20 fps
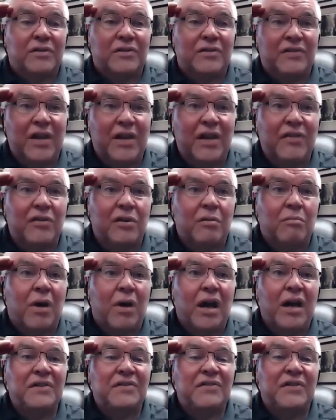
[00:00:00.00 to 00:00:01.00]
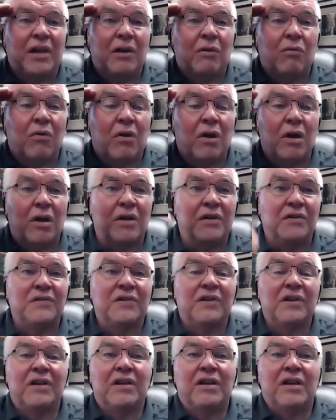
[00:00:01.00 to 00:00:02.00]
said their mindset was